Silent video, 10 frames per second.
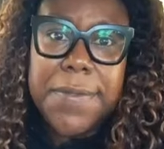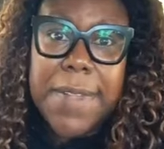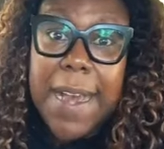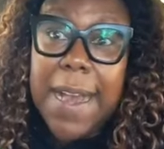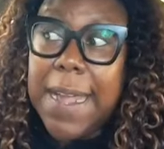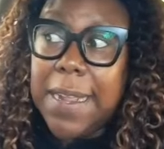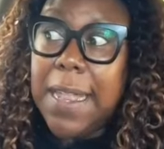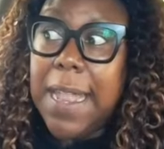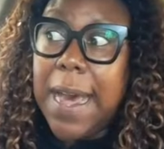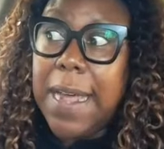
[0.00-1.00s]
Like I got a
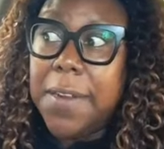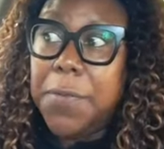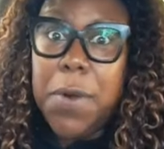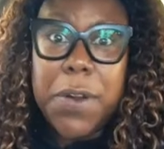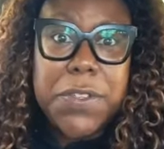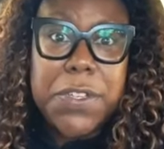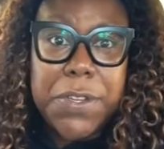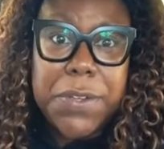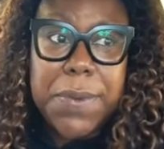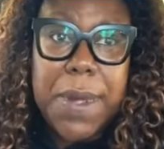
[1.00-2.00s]
lot of work to
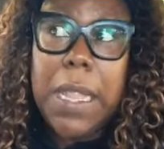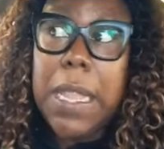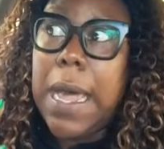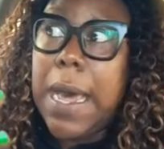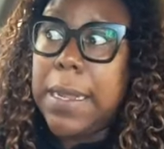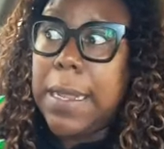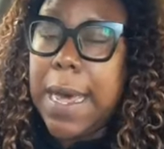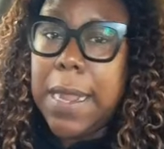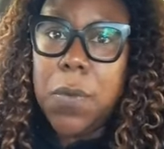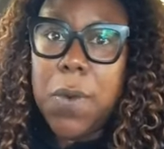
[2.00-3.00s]
do, a lot
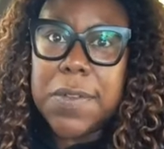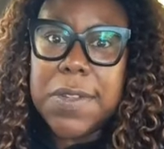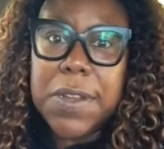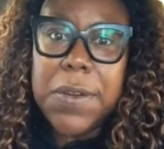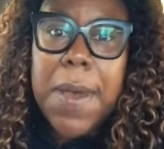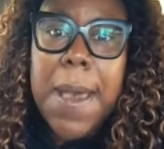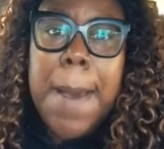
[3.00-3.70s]
of work to do,